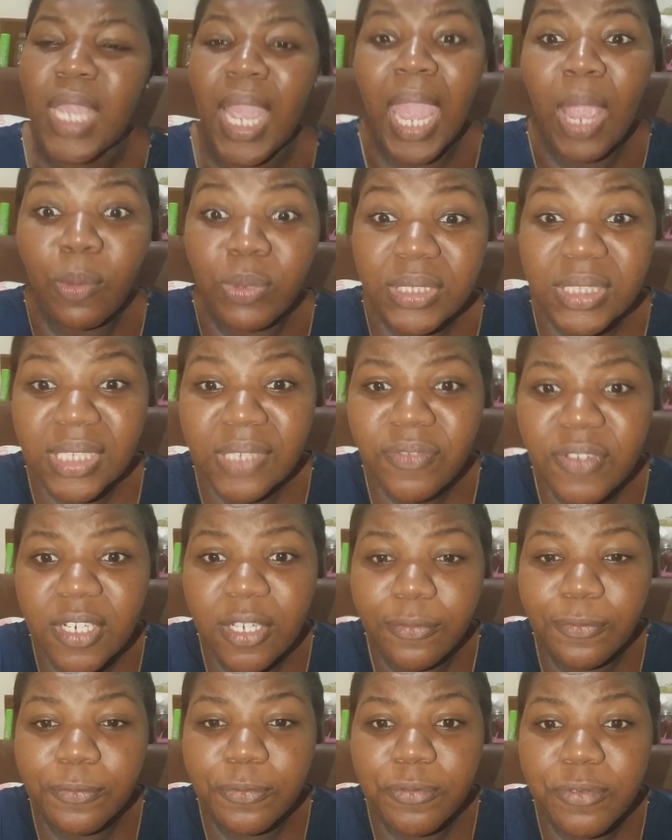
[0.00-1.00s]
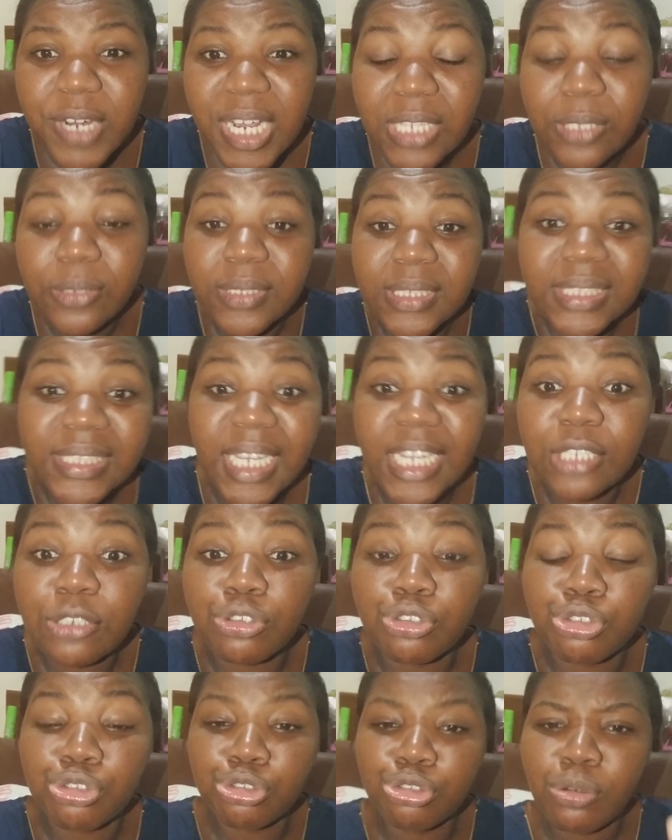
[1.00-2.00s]
I was even afraid to say
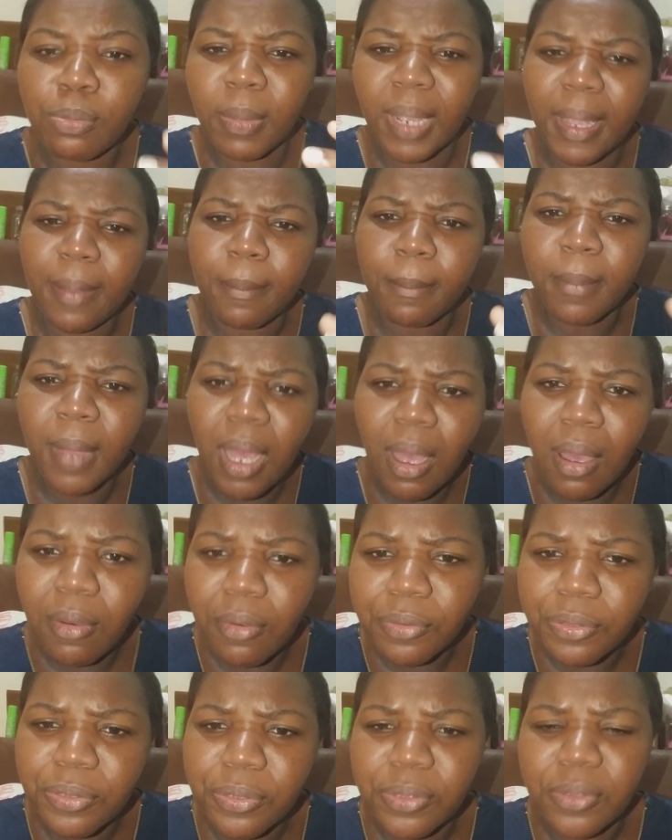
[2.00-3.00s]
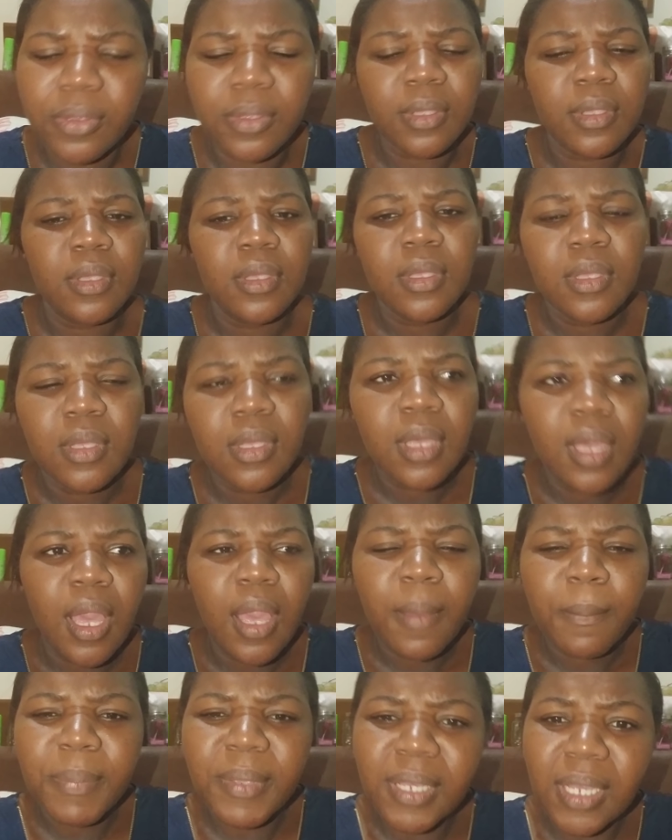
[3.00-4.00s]
through my mouth
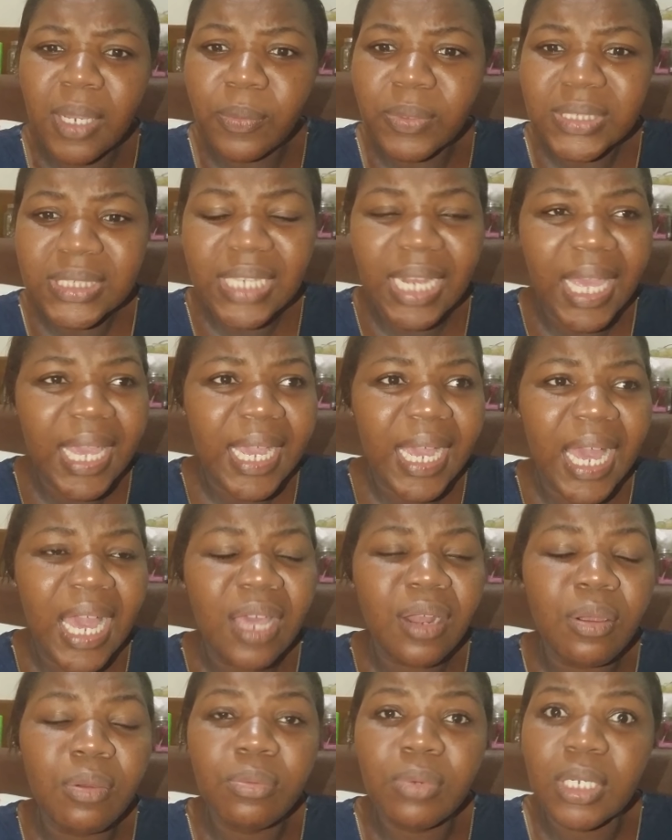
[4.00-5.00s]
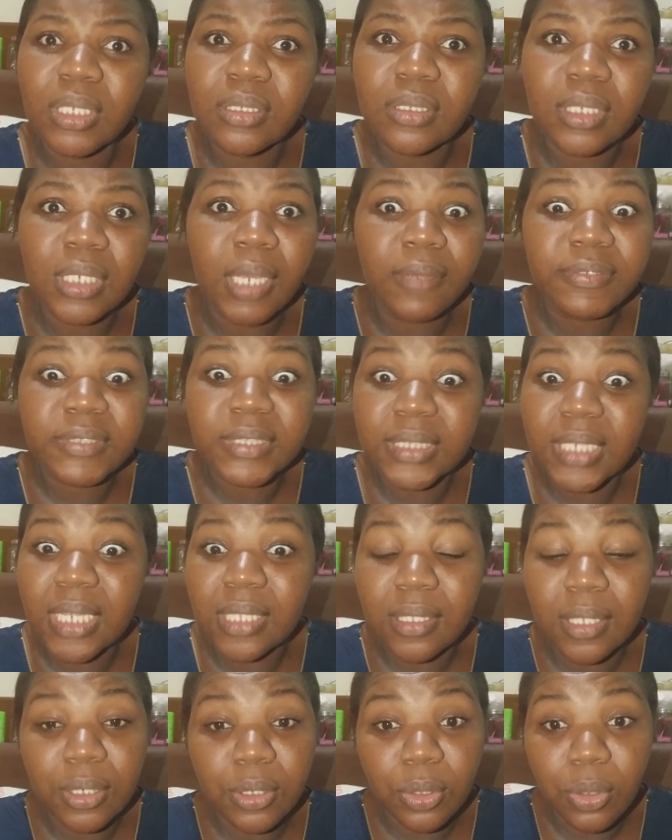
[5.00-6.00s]
because I was like, I don't want to give
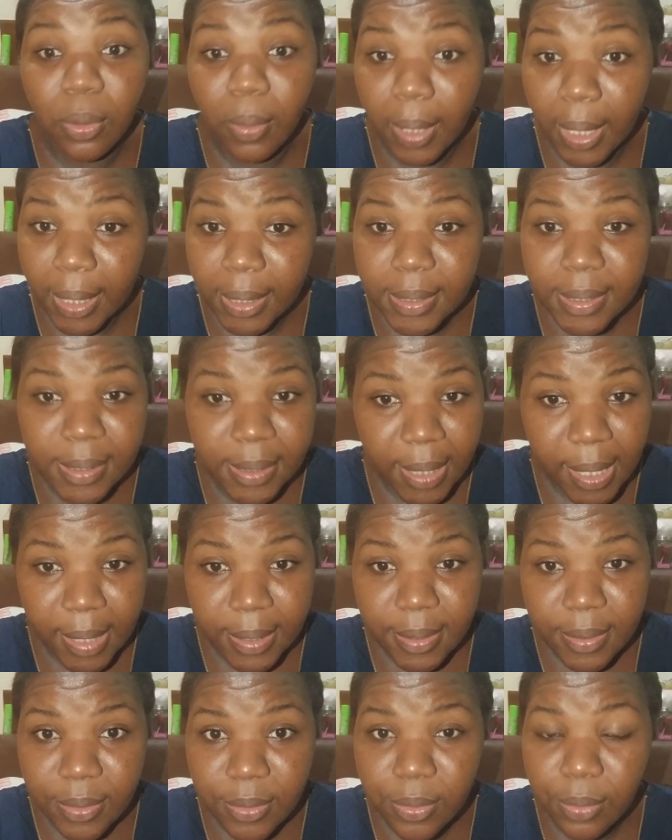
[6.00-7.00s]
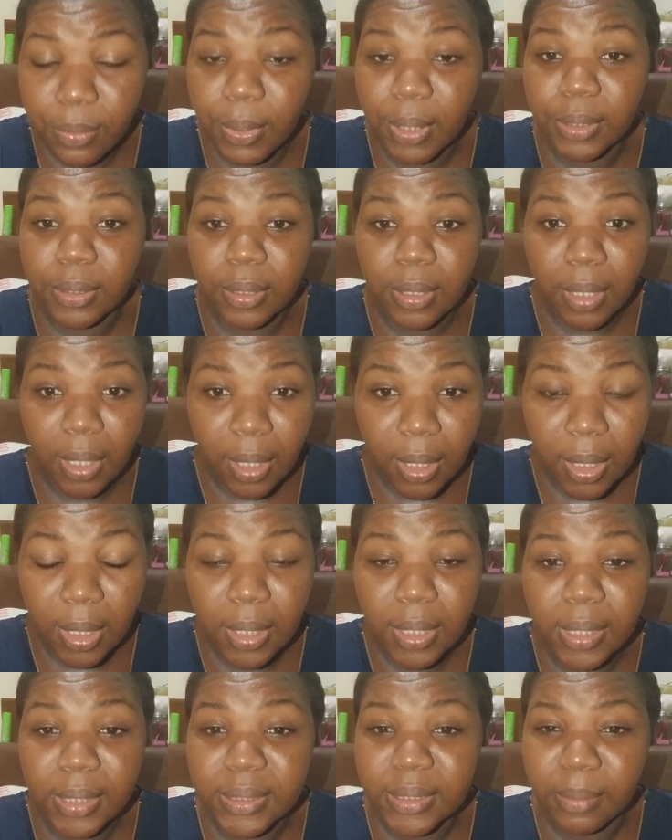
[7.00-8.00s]
Satan no access to what
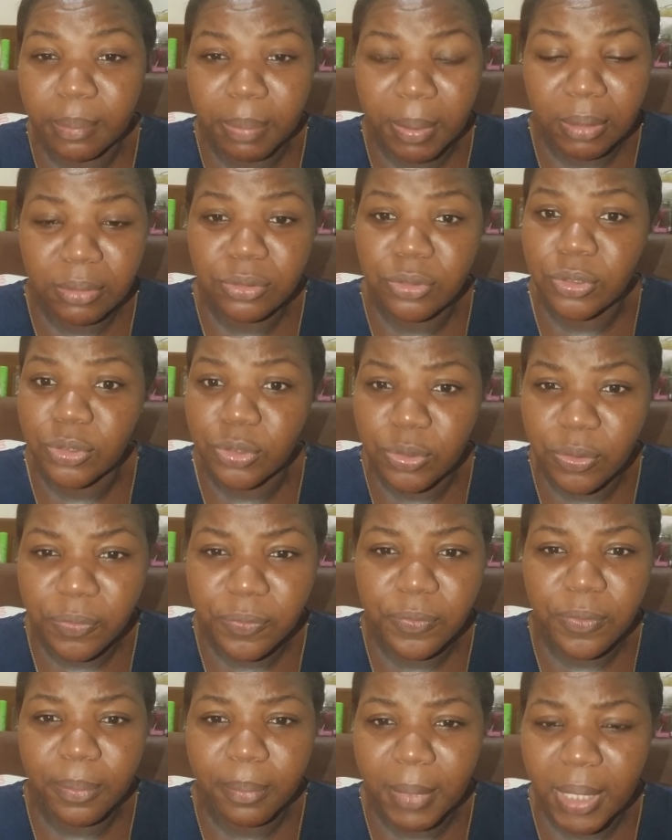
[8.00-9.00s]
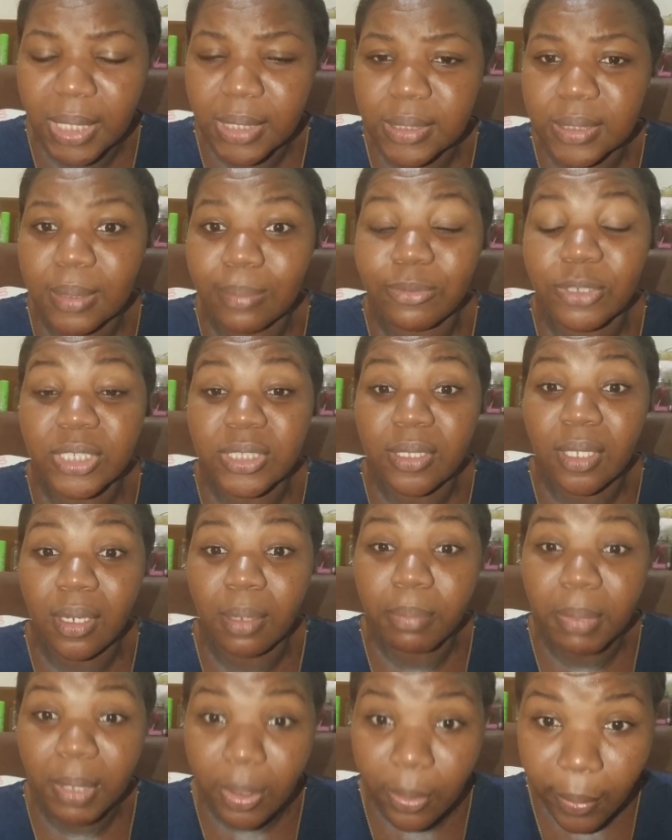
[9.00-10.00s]
God is about to do for me. So I'm just going
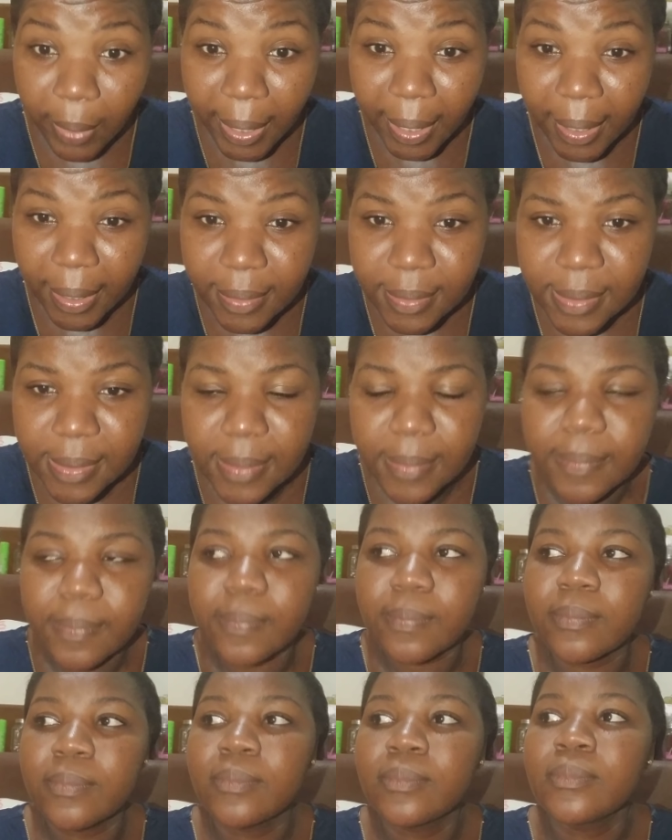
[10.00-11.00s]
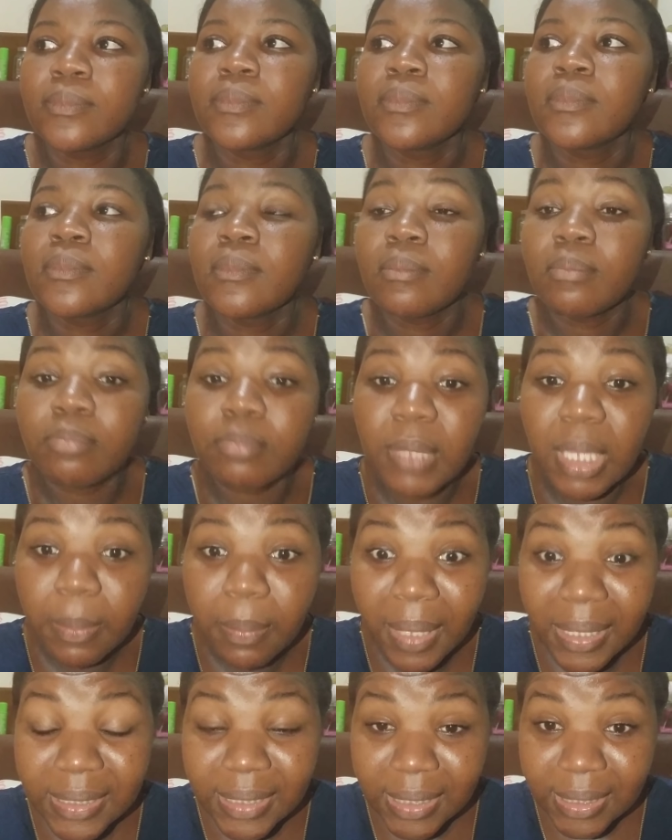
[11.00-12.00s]
to be quiet.
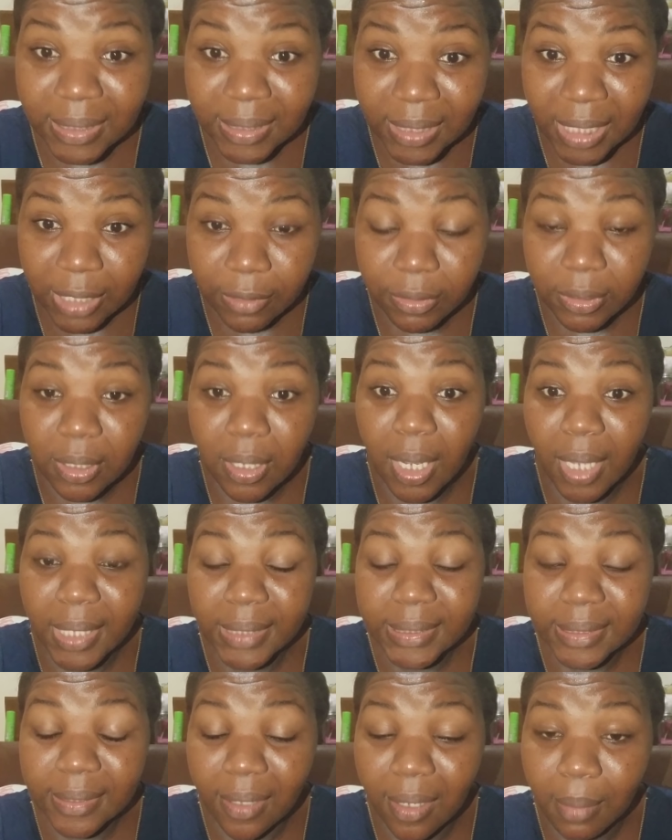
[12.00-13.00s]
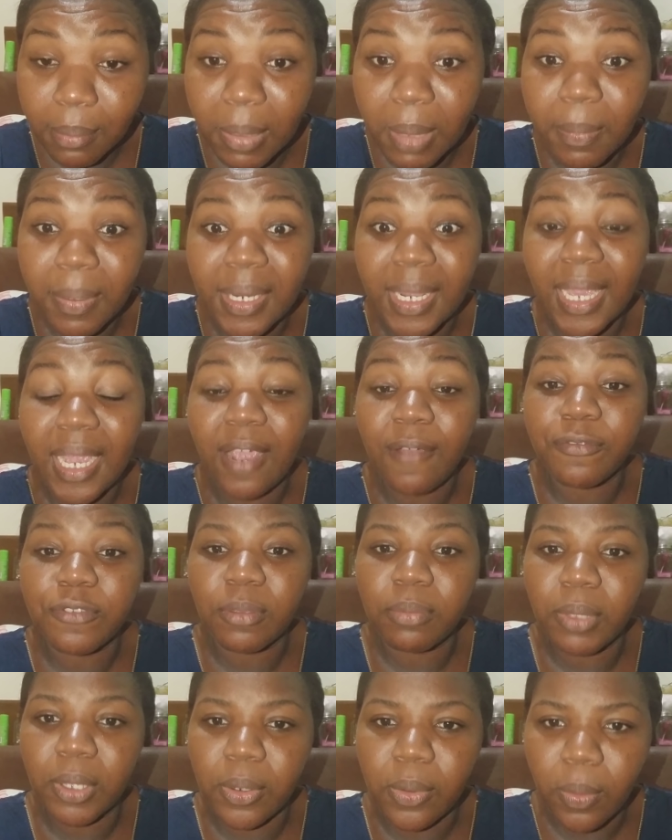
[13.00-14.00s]
Maybe it's a secret God is telling me, but I have
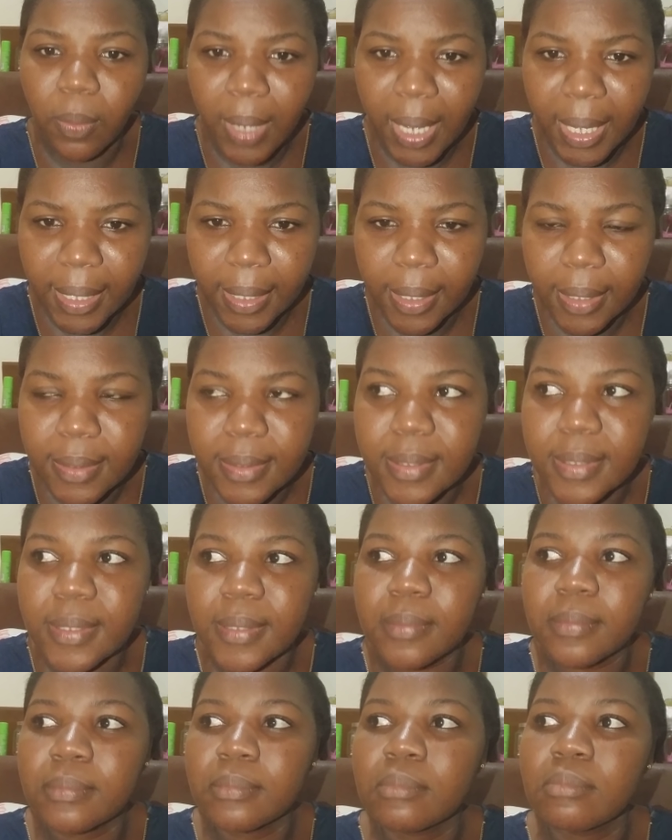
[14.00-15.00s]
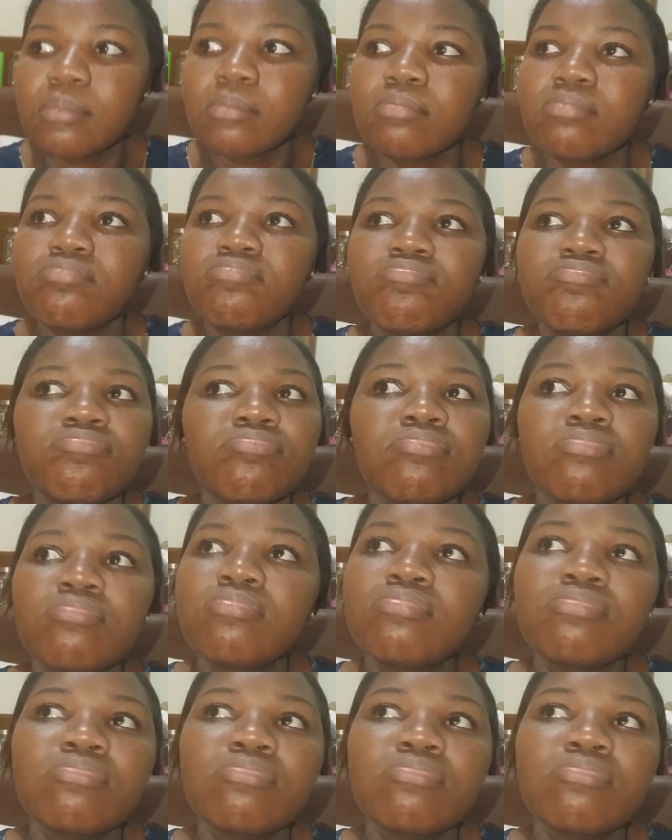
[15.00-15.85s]
to be quiet. Mm.